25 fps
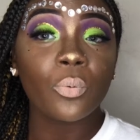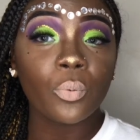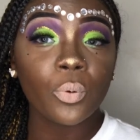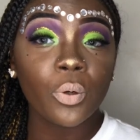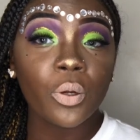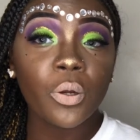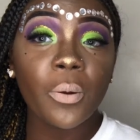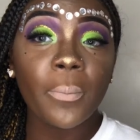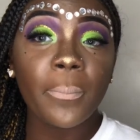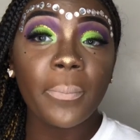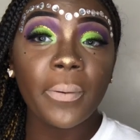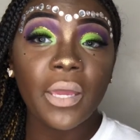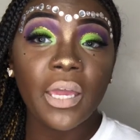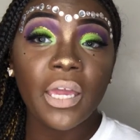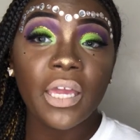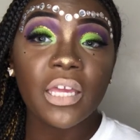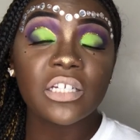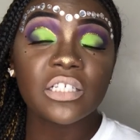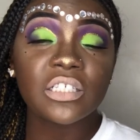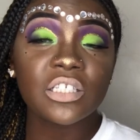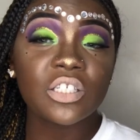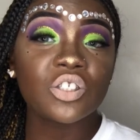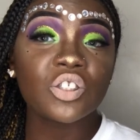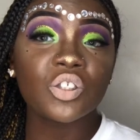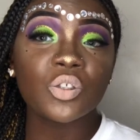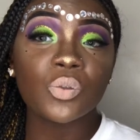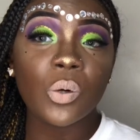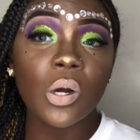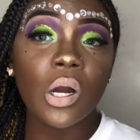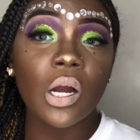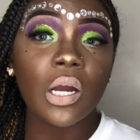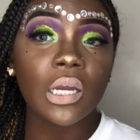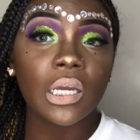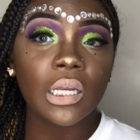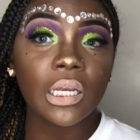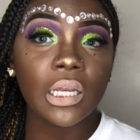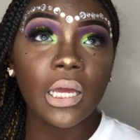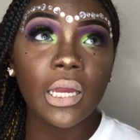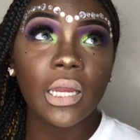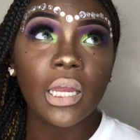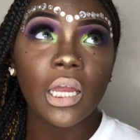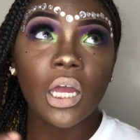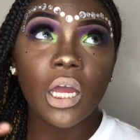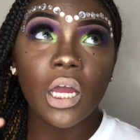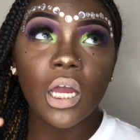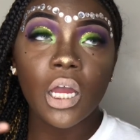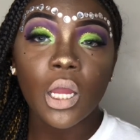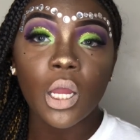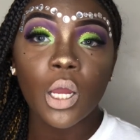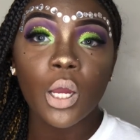real page that you all can
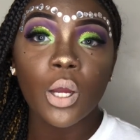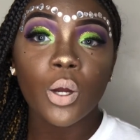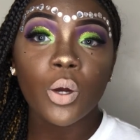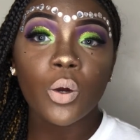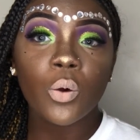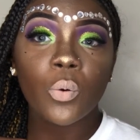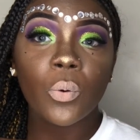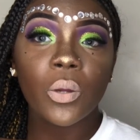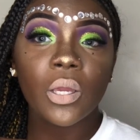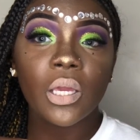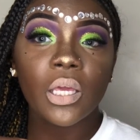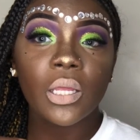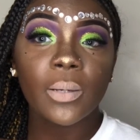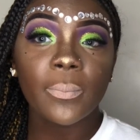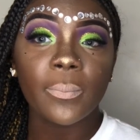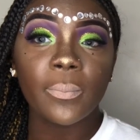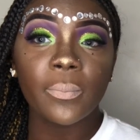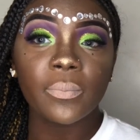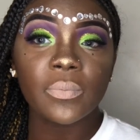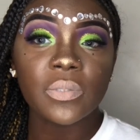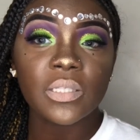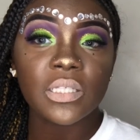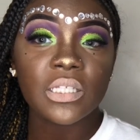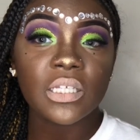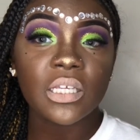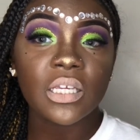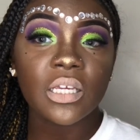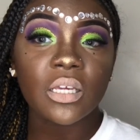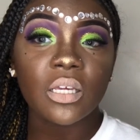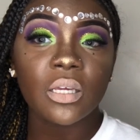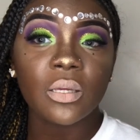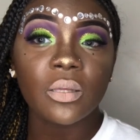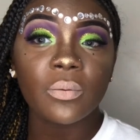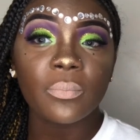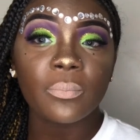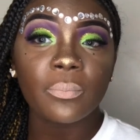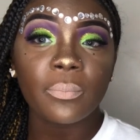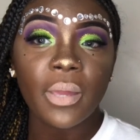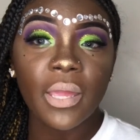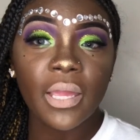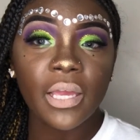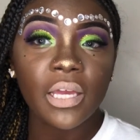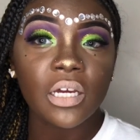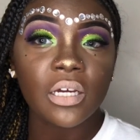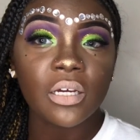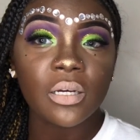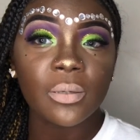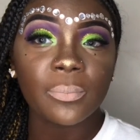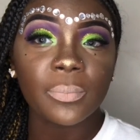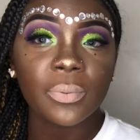go and see
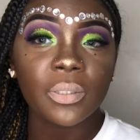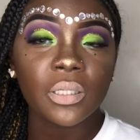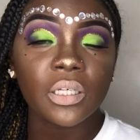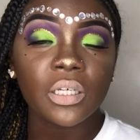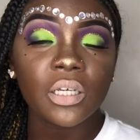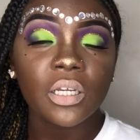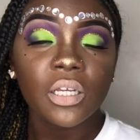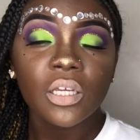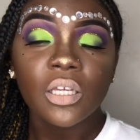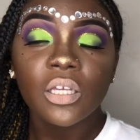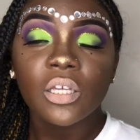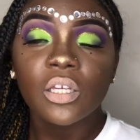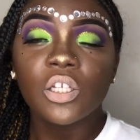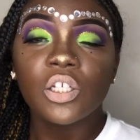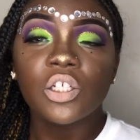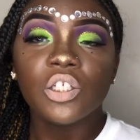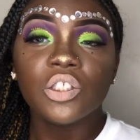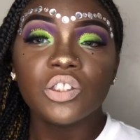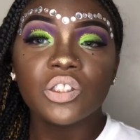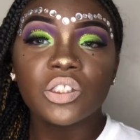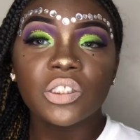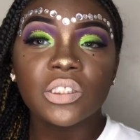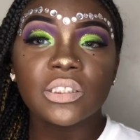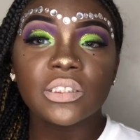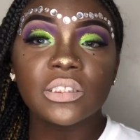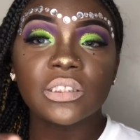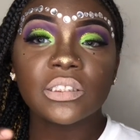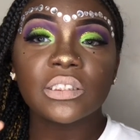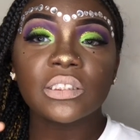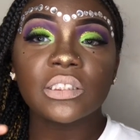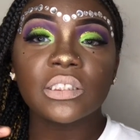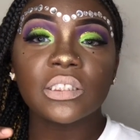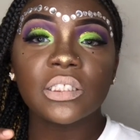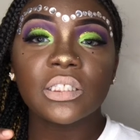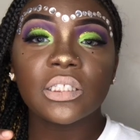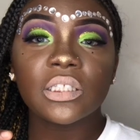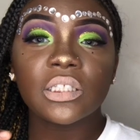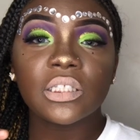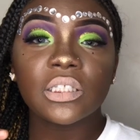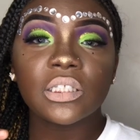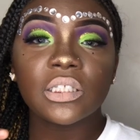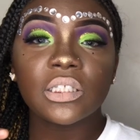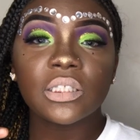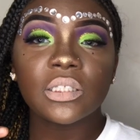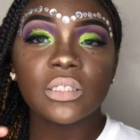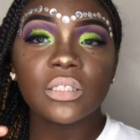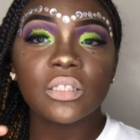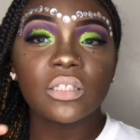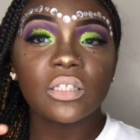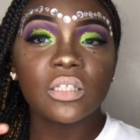makeup and just,
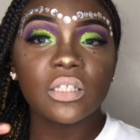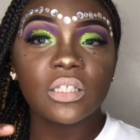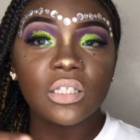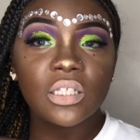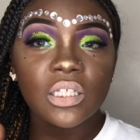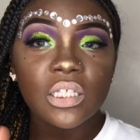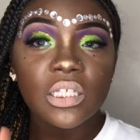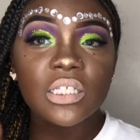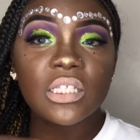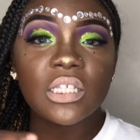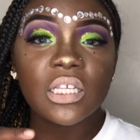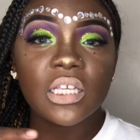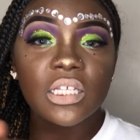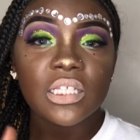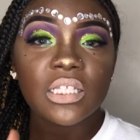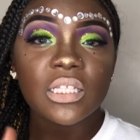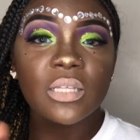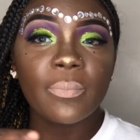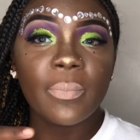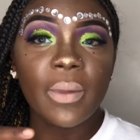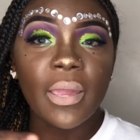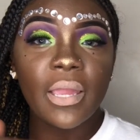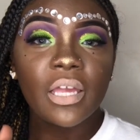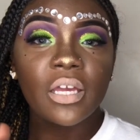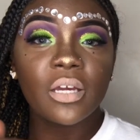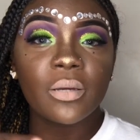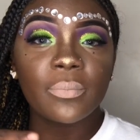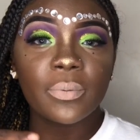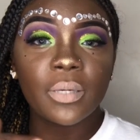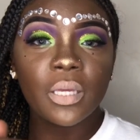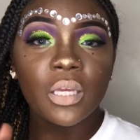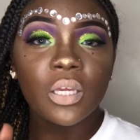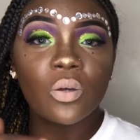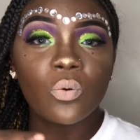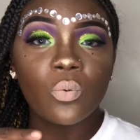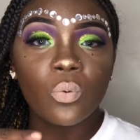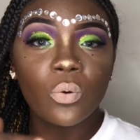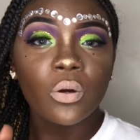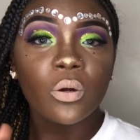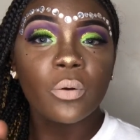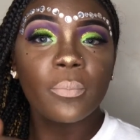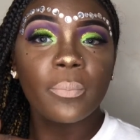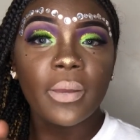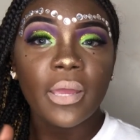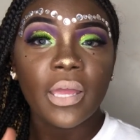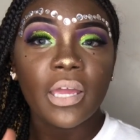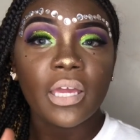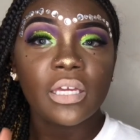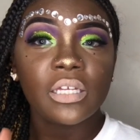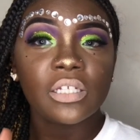this is the Makeup Geek World
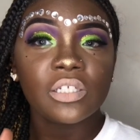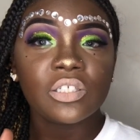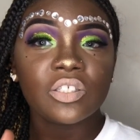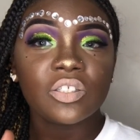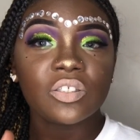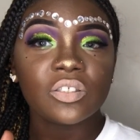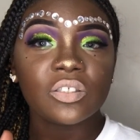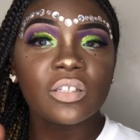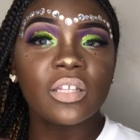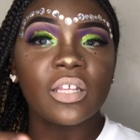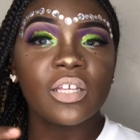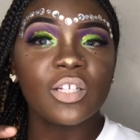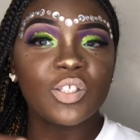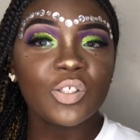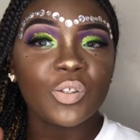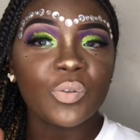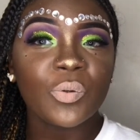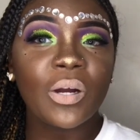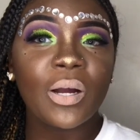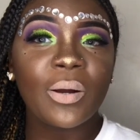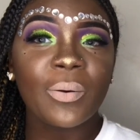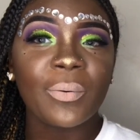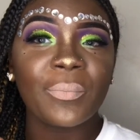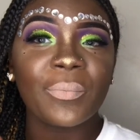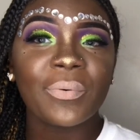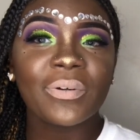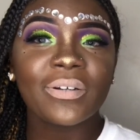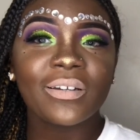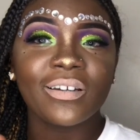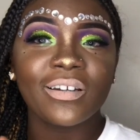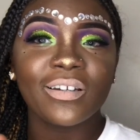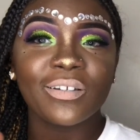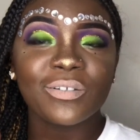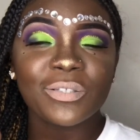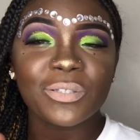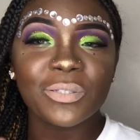page that you all want to go